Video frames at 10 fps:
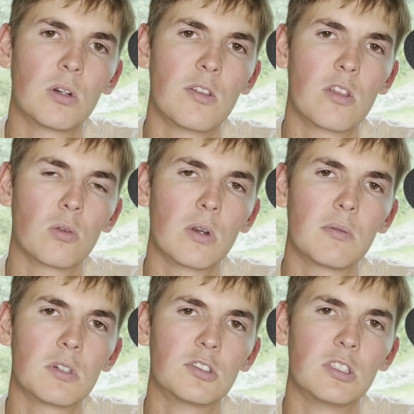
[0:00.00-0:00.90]
into the
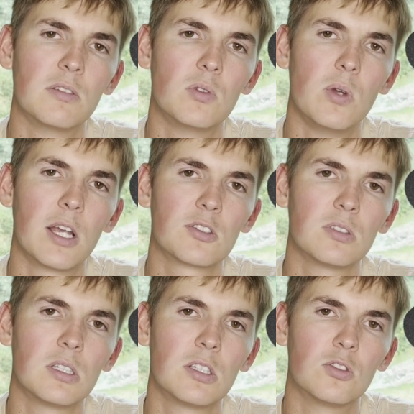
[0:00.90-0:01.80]
river to see if you
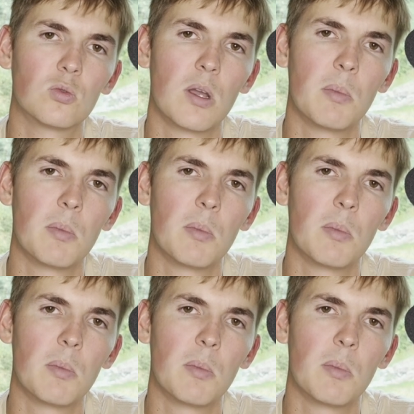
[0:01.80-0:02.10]
actually can swim.